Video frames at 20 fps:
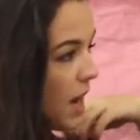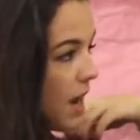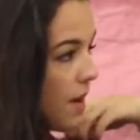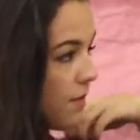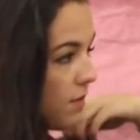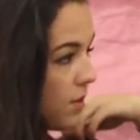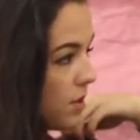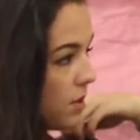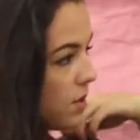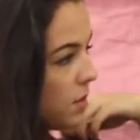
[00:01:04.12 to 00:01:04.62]
of
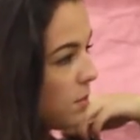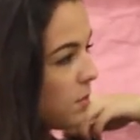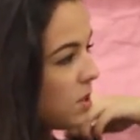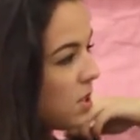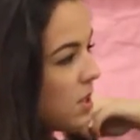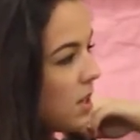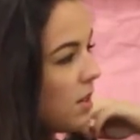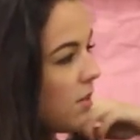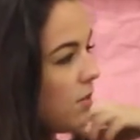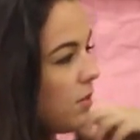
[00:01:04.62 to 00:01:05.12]
canvas and
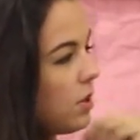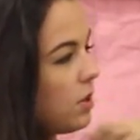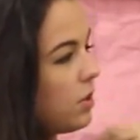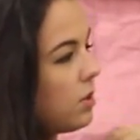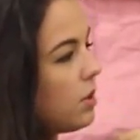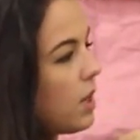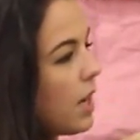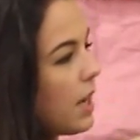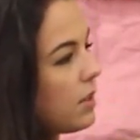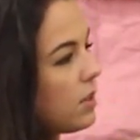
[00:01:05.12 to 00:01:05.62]

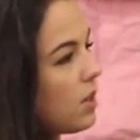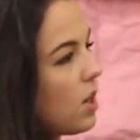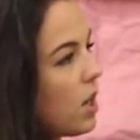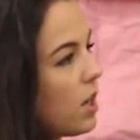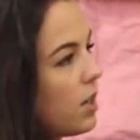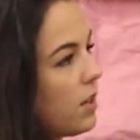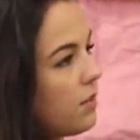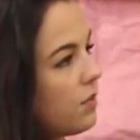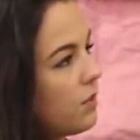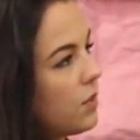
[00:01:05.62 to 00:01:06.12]
material, and
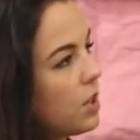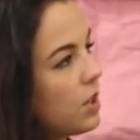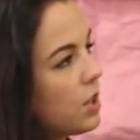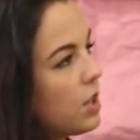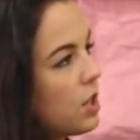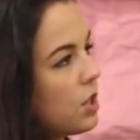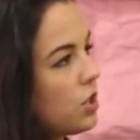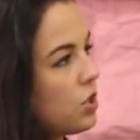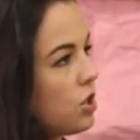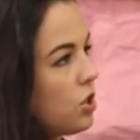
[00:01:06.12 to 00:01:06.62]
kind of
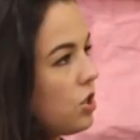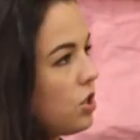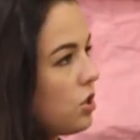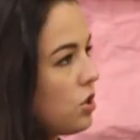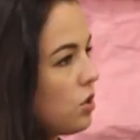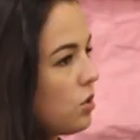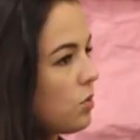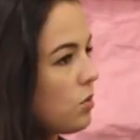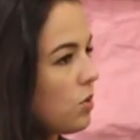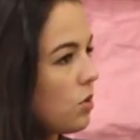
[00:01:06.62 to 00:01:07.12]

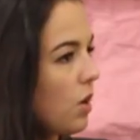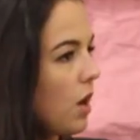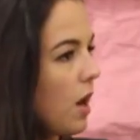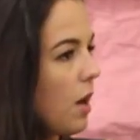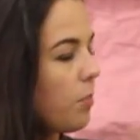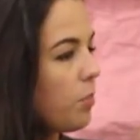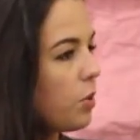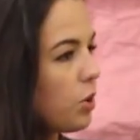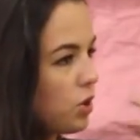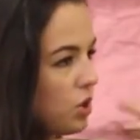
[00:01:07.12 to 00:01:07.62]
just
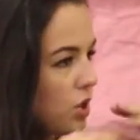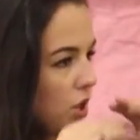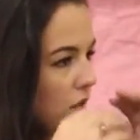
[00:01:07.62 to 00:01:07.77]
like